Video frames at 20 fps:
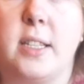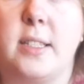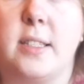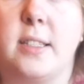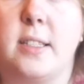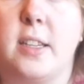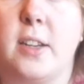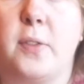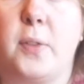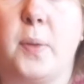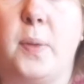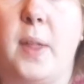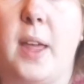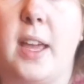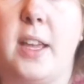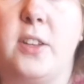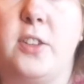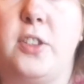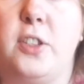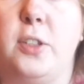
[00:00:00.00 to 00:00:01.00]
and stuff from
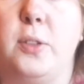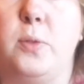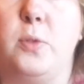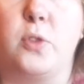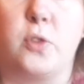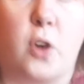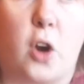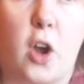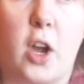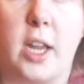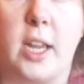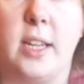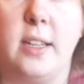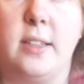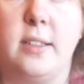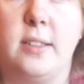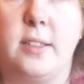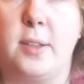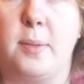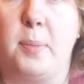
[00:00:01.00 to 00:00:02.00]
there to dry,
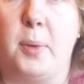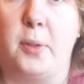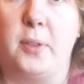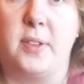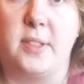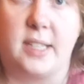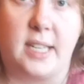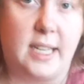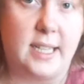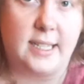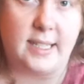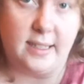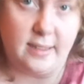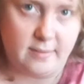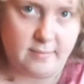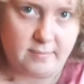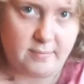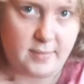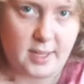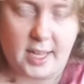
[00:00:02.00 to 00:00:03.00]
to put the seeds and
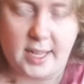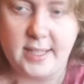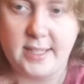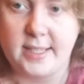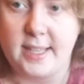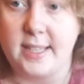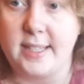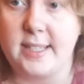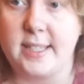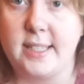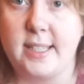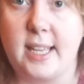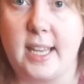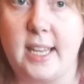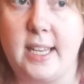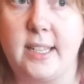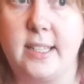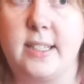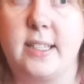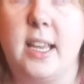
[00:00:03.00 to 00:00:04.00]
incense and
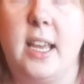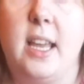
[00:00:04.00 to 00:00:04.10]
things.